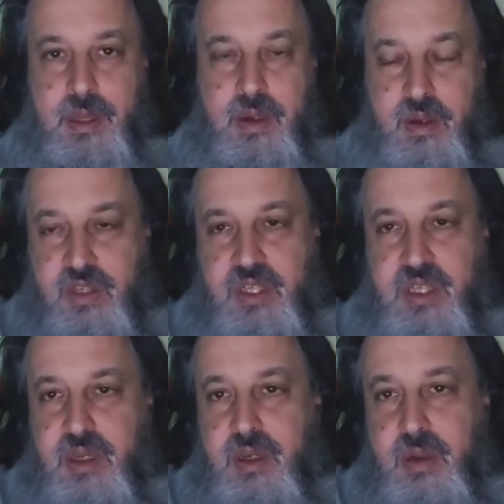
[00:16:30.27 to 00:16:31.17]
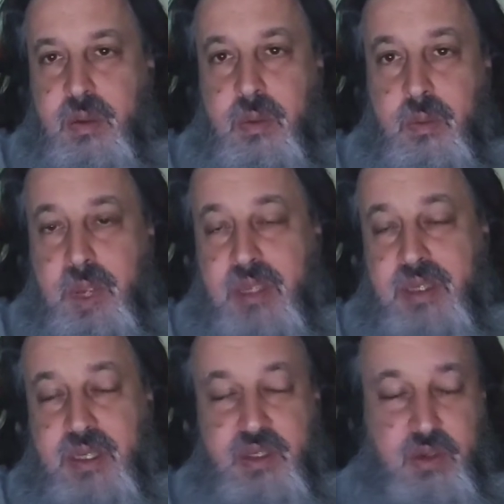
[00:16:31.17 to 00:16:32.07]
you're
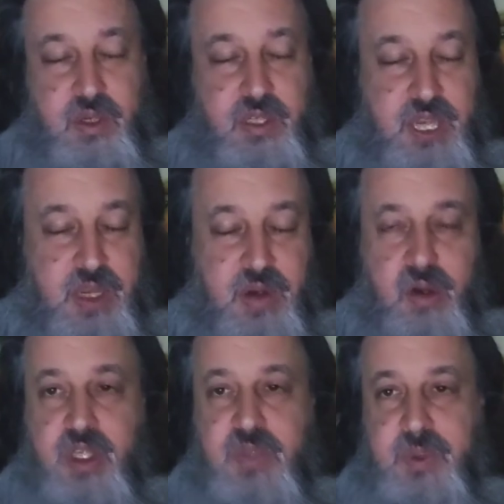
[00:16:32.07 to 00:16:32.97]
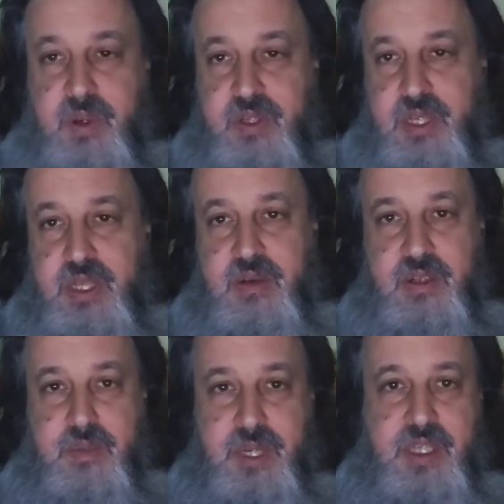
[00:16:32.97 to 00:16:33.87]
basically sort of saying you're a conspiracy
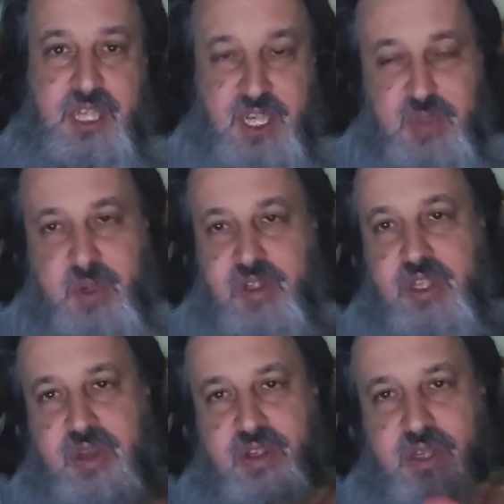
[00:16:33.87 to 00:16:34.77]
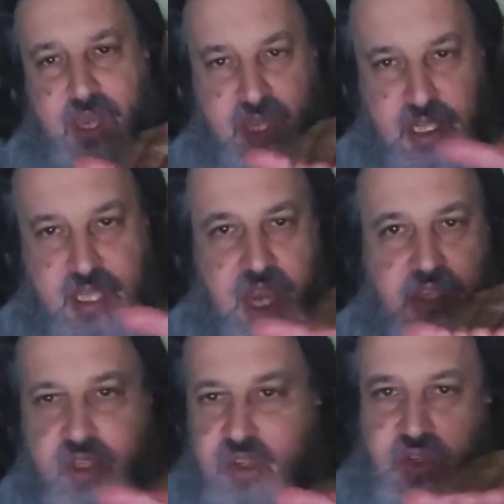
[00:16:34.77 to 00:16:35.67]
theorist, because a conspiracy theorist
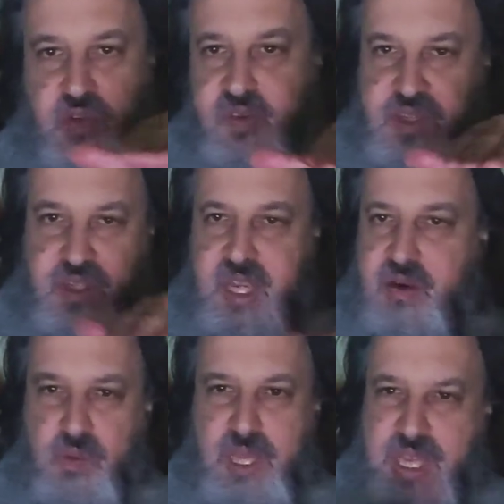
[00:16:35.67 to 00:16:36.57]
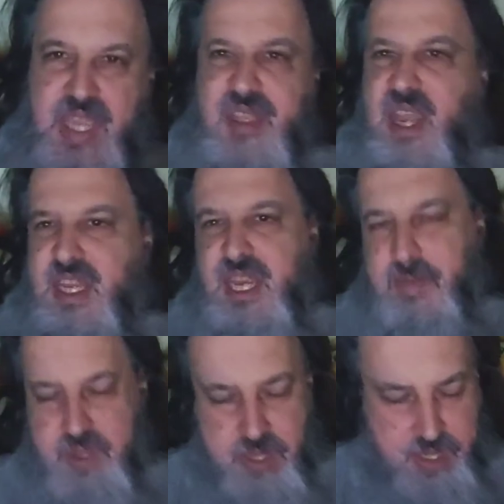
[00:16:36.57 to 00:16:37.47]
stays on the surface. They don't really get that
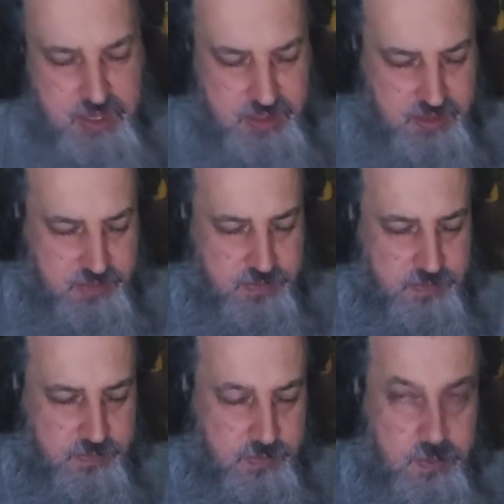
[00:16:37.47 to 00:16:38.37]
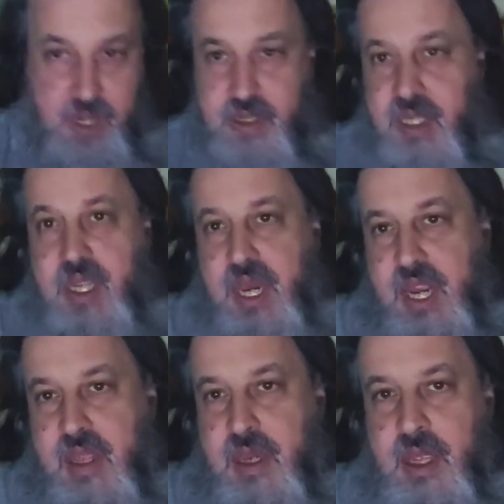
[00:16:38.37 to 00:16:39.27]
deep into things, because
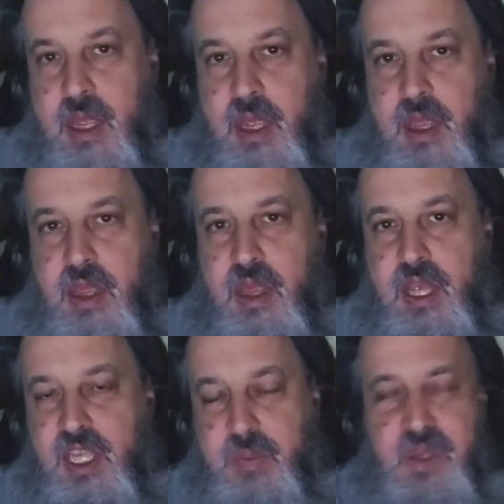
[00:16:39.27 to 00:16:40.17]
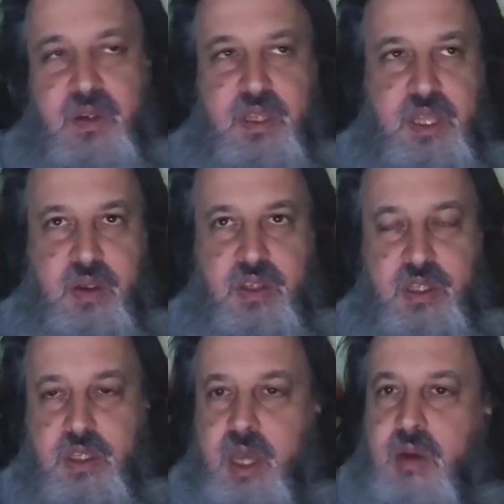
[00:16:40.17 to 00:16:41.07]
again, the conspiracy theorist
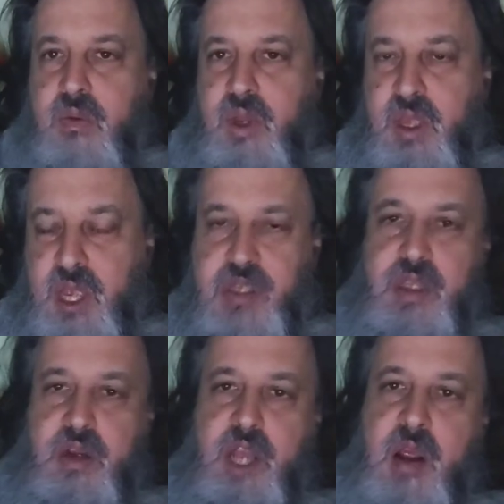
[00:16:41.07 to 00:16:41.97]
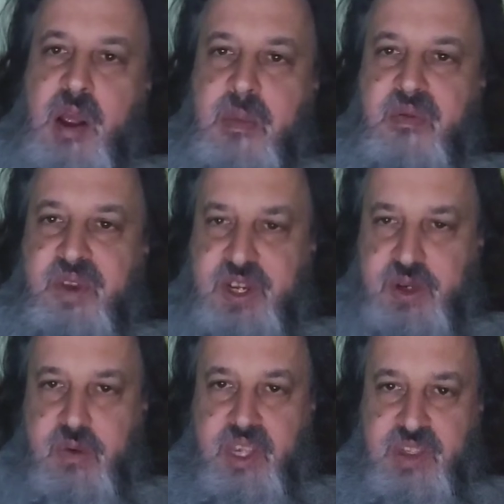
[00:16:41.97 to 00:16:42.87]
is not a they're not a
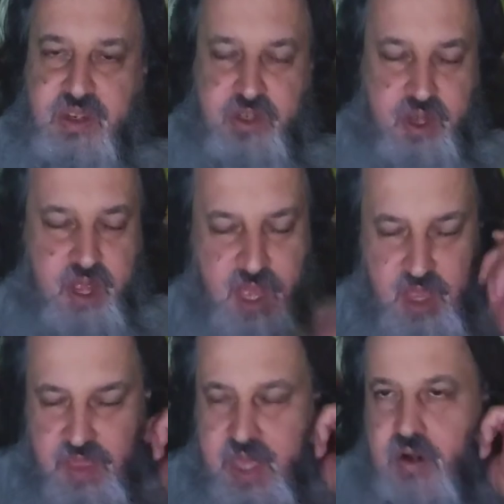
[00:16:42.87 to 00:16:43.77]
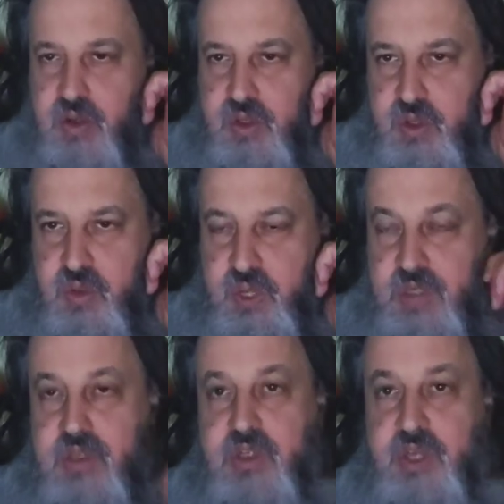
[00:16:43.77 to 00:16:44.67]
professional researcher. They don't do
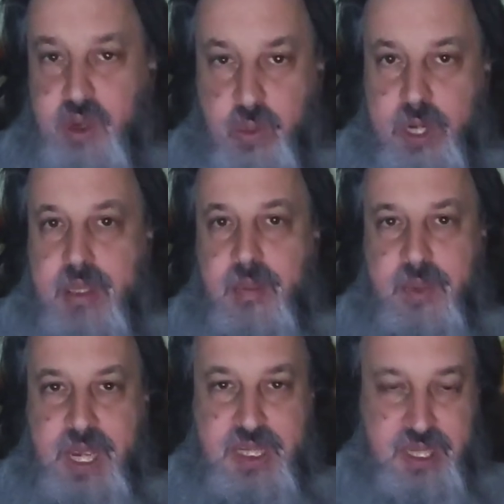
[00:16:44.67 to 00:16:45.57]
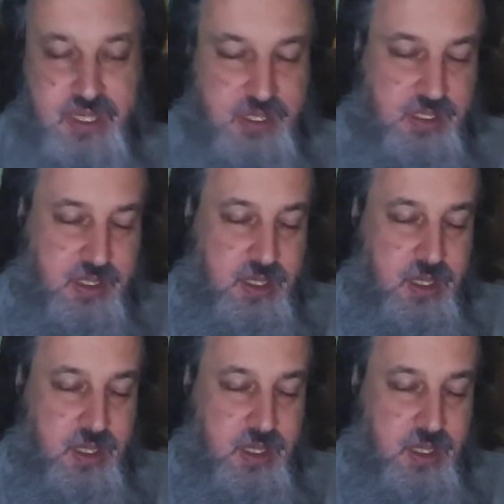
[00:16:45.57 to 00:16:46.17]
research on a regular basis.